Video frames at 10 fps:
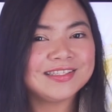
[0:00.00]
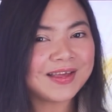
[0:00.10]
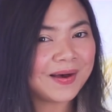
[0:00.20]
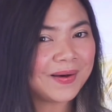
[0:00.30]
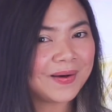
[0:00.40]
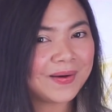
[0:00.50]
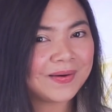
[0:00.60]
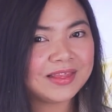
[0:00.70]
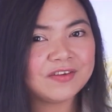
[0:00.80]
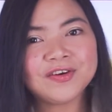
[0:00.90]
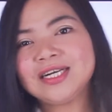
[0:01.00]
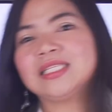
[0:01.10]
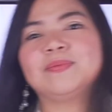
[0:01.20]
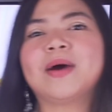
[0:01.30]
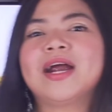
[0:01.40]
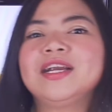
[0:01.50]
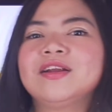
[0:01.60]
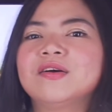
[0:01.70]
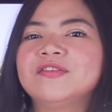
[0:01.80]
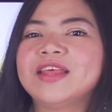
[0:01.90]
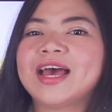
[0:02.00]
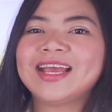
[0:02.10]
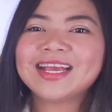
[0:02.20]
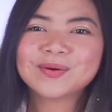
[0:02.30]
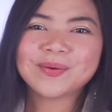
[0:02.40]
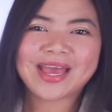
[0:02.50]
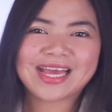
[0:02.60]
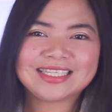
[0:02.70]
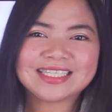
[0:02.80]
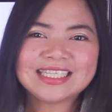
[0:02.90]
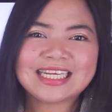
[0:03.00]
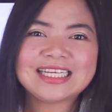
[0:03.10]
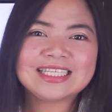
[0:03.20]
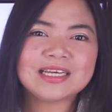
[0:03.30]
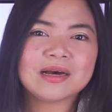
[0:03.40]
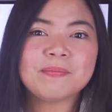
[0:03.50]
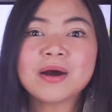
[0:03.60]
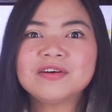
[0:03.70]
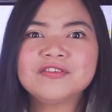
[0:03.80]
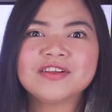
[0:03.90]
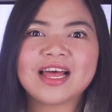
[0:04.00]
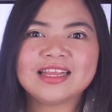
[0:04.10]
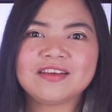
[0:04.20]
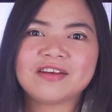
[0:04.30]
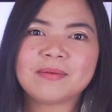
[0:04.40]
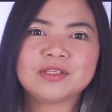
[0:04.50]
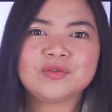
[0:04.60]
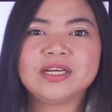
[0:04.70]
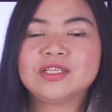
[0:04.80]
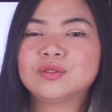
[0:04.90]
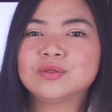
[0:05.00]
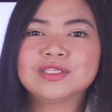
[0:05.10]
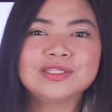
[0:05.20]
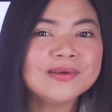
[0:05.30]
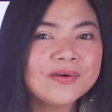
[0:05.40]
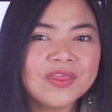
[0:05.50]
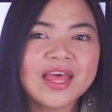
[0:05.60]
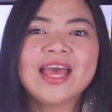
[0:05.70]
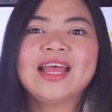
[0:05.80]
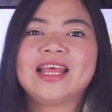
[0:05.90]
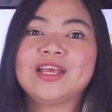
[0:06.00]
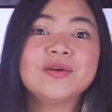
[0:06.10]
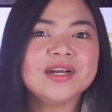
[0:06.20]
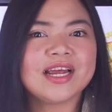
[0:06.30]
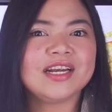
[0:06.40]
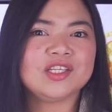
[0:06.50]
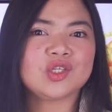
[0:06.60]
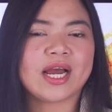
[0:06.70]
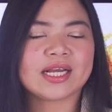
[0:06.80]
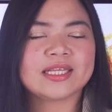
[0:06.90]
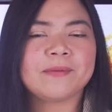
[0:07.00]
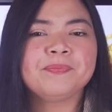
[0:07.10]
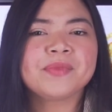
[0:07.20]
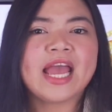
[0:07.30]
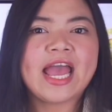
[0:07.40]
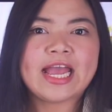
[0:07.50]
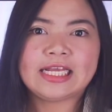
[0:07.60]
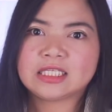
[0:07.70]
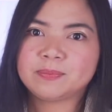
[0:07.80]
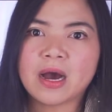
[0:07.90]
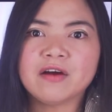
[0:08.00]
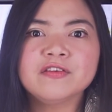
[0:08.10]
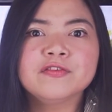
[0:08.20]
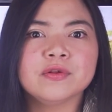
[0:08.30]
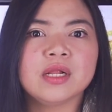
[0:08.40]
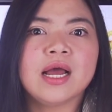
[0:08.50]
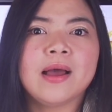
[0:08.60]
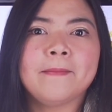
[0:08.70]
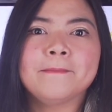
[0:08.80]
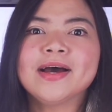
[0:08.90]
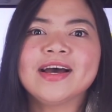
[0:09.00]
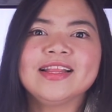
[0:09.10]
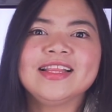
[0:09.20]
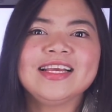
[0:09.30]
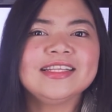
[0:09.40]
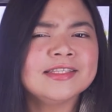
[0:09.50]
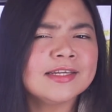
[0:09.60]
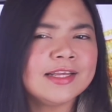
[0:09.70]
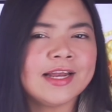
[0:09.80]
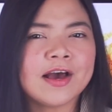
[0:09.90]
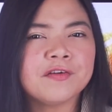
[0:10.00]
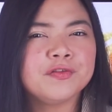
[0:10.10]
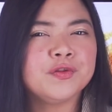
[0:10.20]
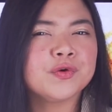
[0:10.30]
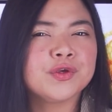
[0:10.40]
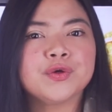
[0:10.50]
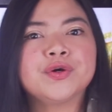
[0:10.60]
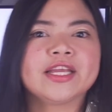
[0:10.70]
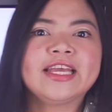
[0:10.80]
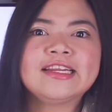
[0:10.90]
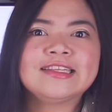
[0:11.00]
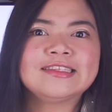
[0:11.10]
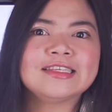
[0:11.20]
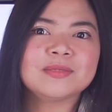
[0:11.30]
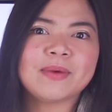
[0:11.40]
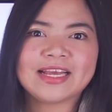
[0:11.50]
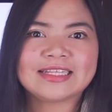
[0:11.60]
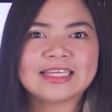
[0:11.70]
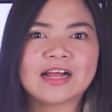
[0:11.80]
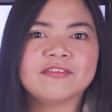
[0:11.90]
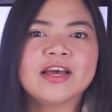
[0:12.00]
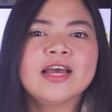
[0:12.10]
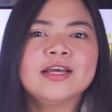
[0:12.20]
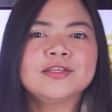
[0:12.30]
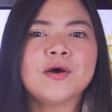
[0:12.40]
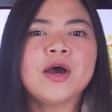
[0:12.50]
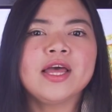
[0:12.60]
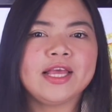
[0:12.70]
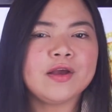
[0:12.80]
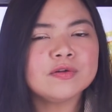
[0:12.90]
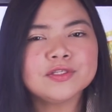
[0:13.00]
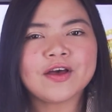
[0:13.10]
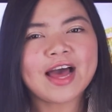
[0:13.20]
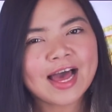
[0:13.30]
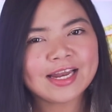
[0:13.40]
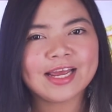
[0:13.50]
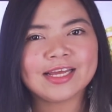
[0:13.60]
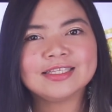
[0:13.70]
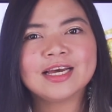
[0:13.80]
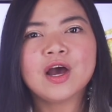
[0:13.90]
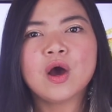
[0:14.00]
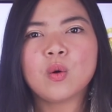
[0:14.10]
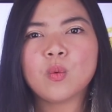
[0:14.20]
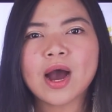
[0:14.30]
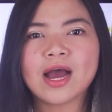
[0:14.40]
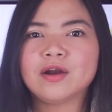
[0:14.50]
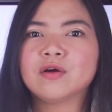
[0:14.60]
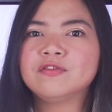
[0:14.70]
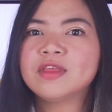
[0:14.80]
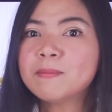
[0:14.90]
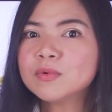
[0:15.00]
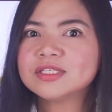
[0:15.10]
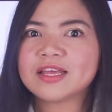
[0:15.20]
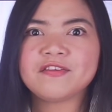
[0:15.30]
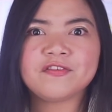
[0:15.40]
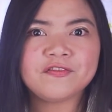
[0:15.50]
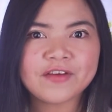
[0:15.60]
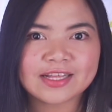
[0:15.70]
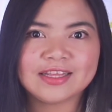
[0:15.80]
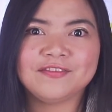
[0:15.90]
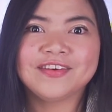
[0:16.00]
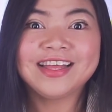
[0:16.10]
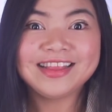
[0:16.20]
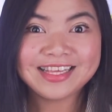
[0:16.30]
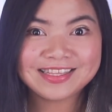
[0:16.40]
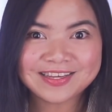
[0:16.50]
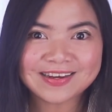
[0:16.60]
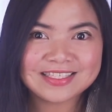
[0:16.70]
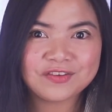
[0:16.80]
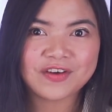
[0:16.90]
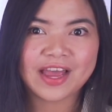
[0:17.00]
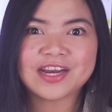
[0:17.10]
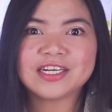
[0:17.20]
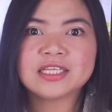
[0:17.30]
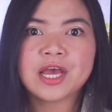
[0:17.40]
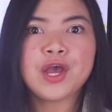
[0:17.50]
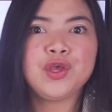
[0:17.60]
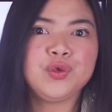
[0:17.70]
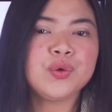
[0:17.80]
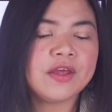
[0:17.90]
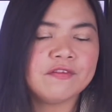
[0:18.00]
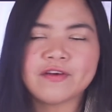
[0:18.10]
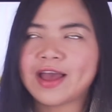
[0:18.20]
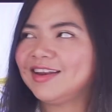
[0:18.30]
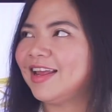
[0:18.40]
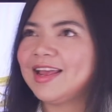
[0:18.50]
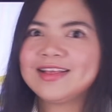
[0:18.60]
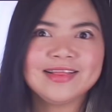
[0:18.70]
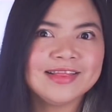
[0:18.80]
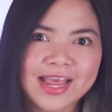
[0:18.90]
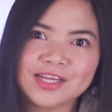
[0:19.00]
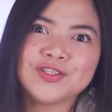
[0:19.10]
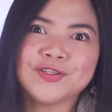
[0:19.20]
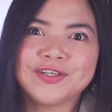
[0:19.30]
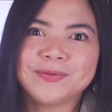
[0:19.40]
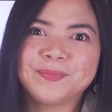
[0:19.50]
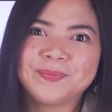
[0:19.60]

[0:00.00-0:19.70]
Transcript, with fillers: So, the first part of the equation is a powerful anti-inflammatory to soothe the urinary tract. It's powerful but it's not enough to cure kidney disease by itself. So they also added one of the most effective detoxifiers you can find in nature.